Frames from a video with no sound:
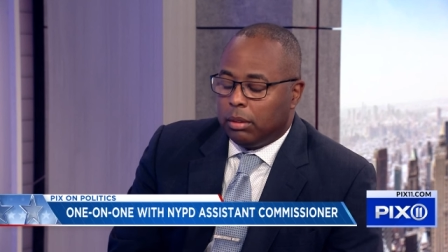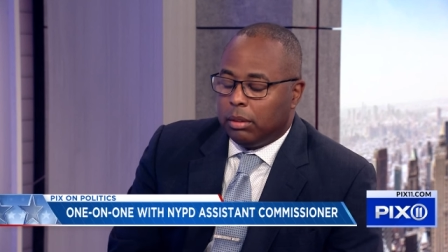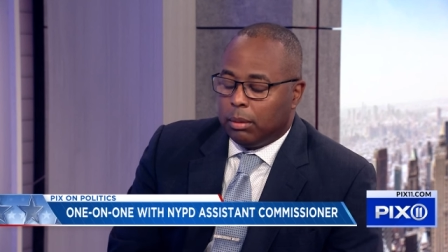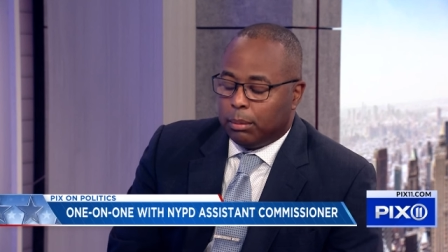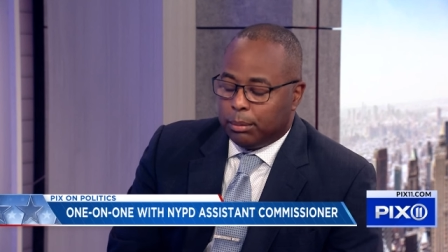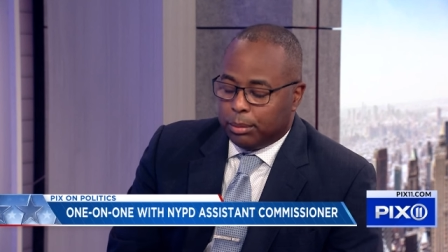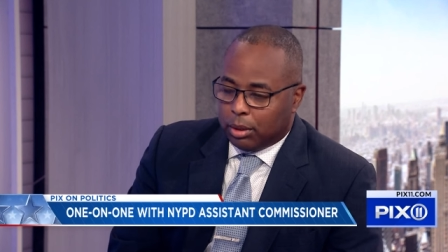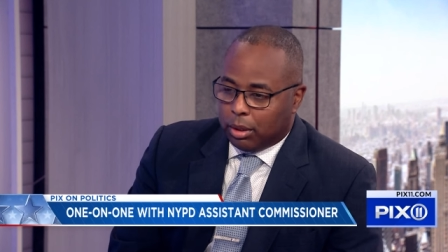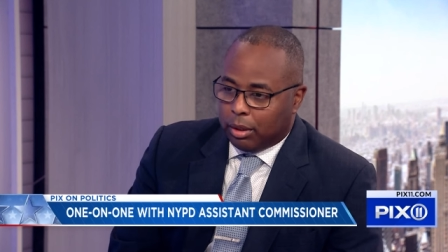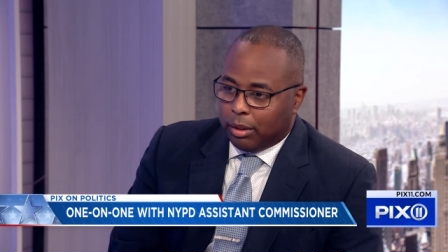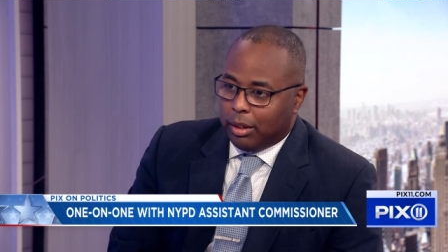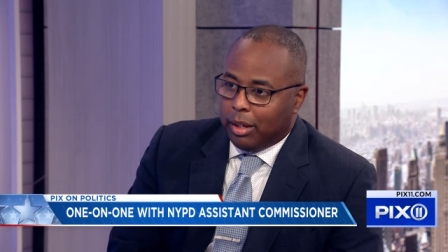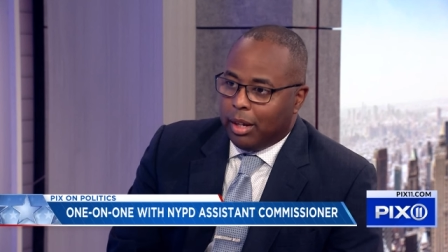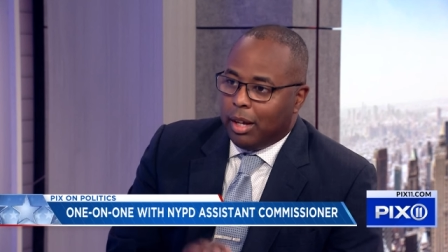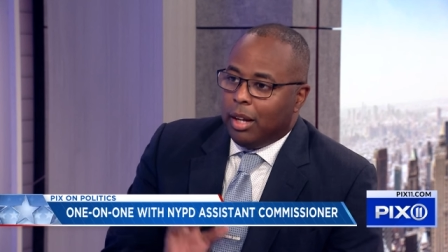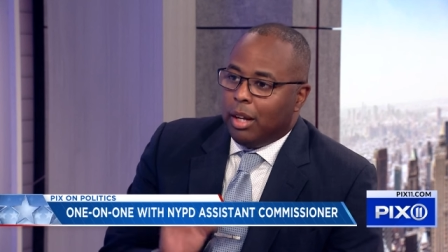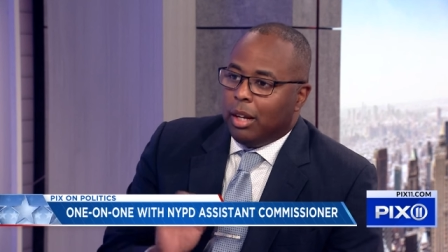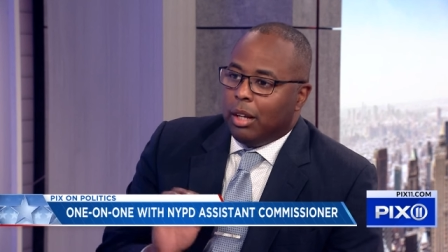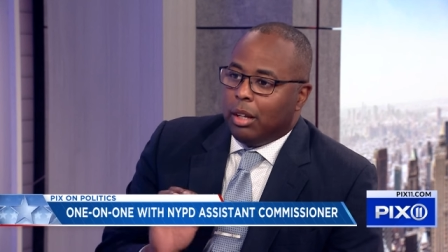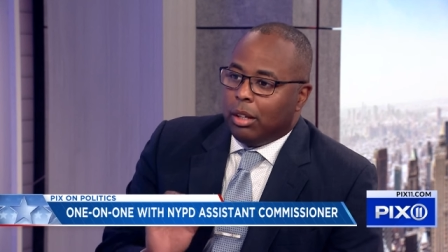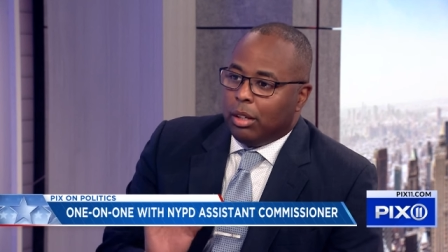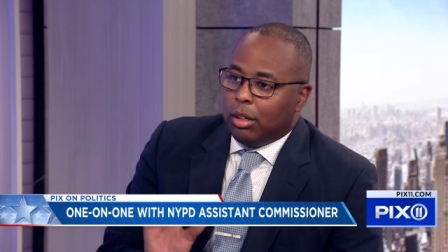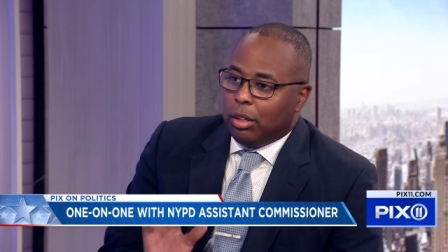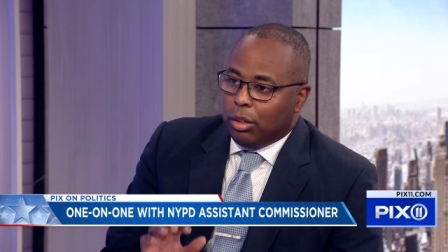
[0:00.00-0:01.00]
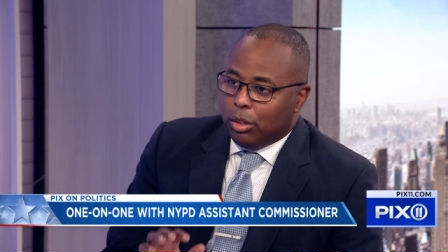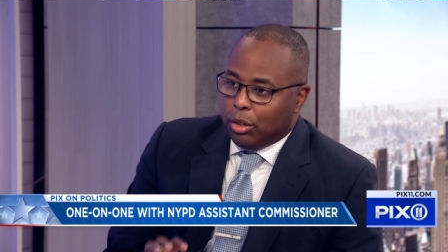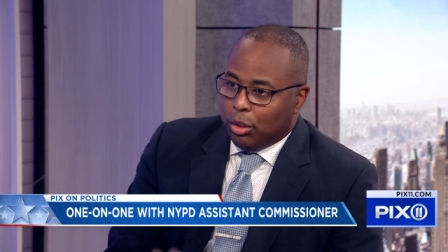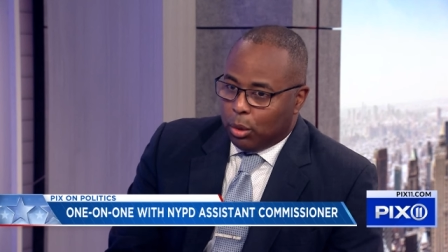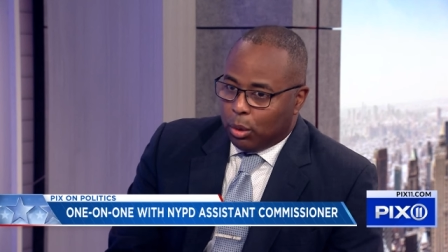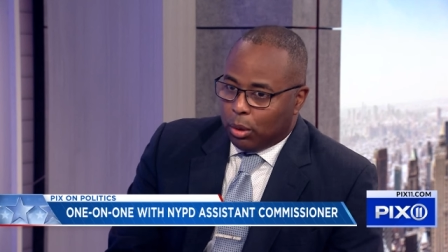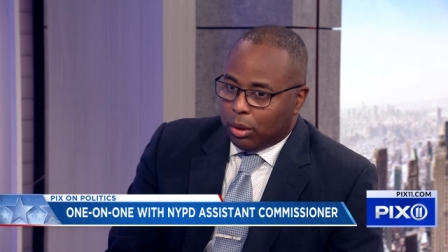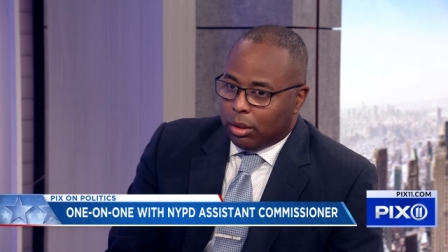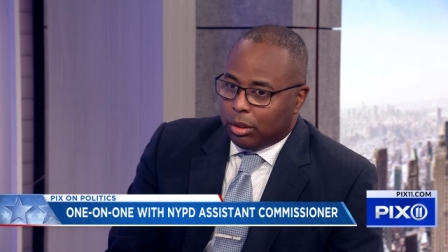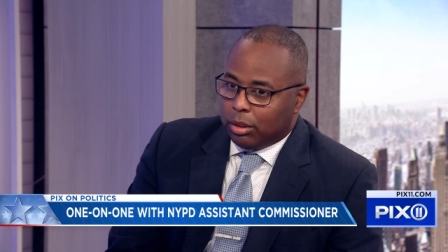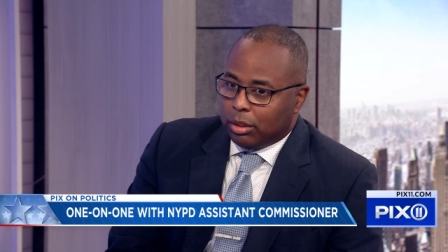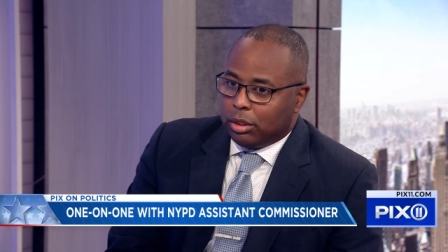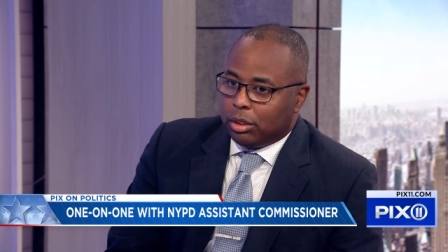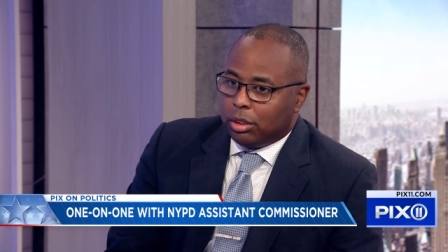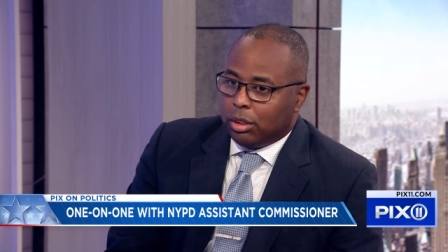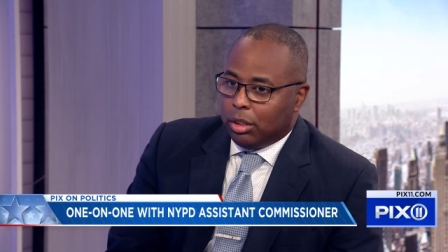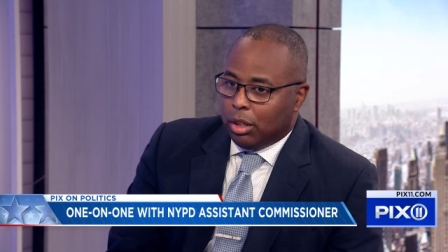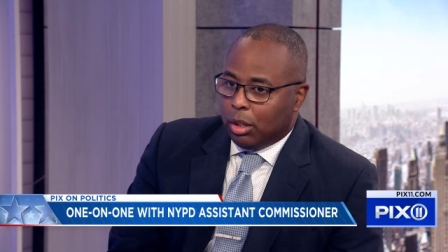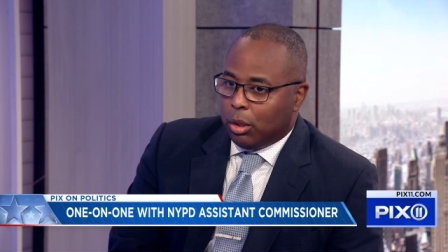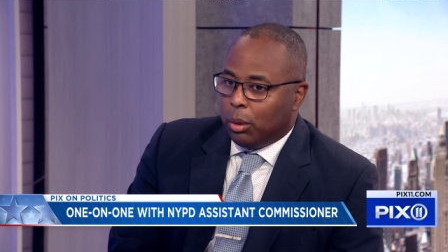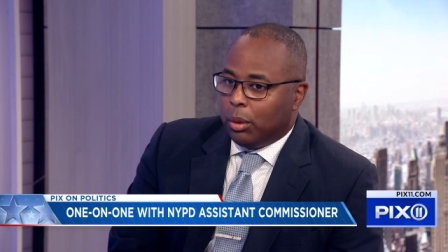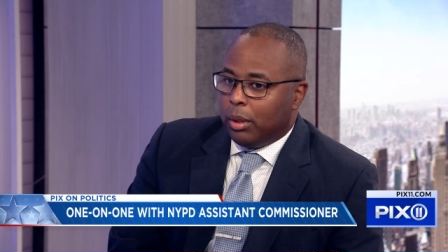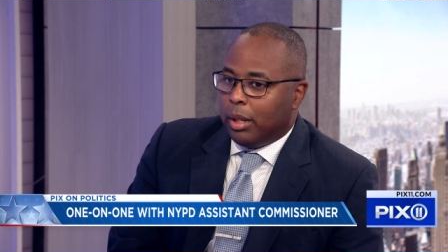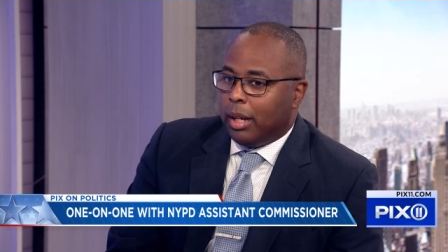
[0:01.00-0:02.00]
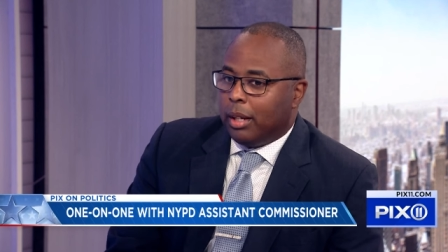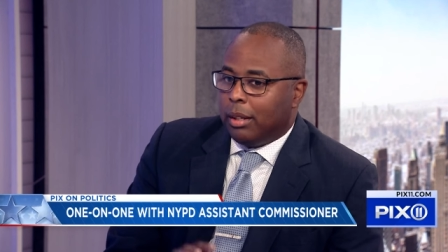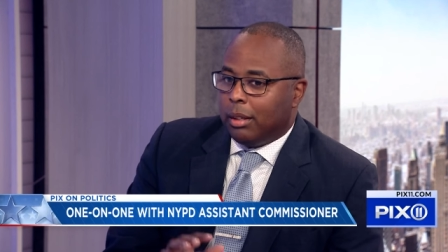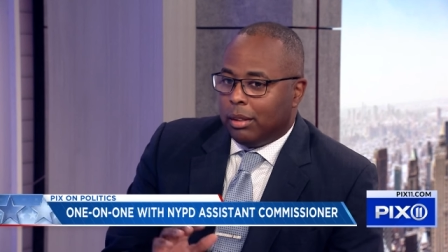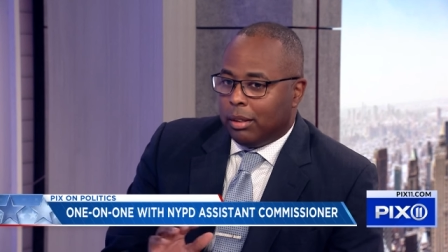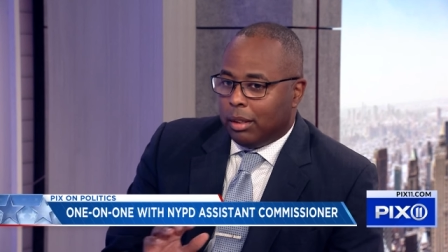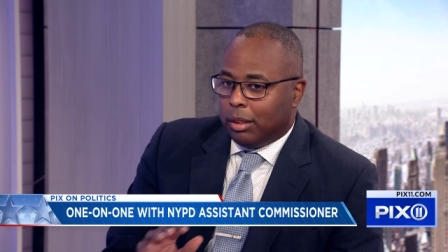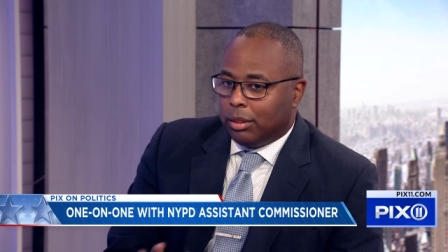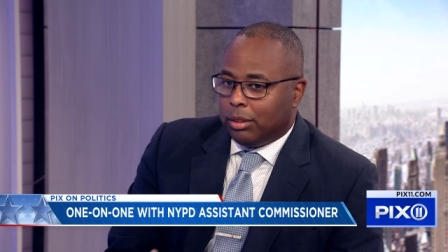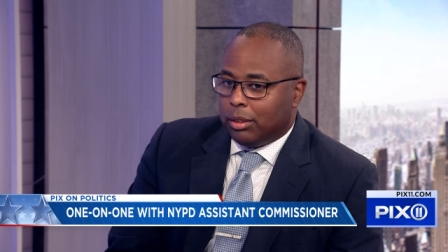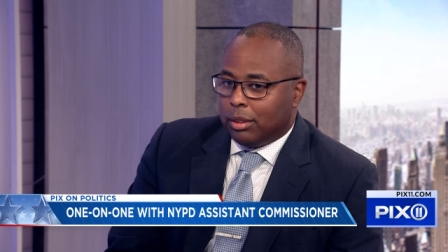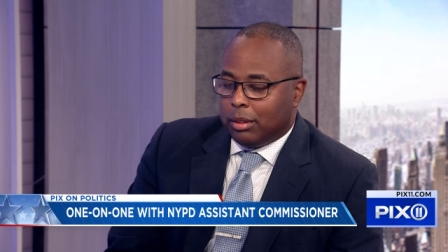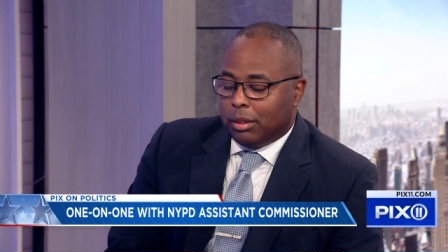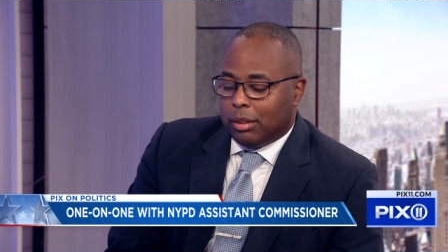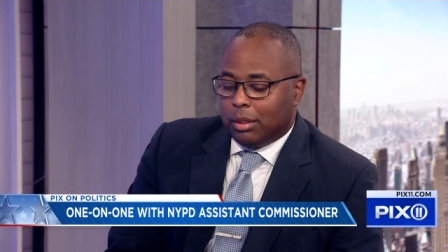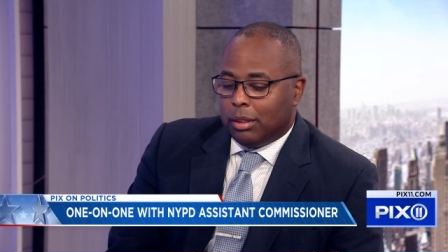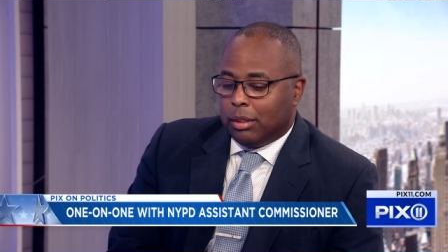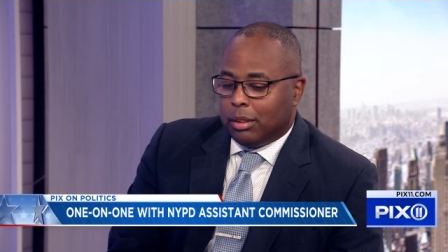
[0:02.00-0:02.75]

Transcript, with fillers: I'm sorry, New Yorkers should know that this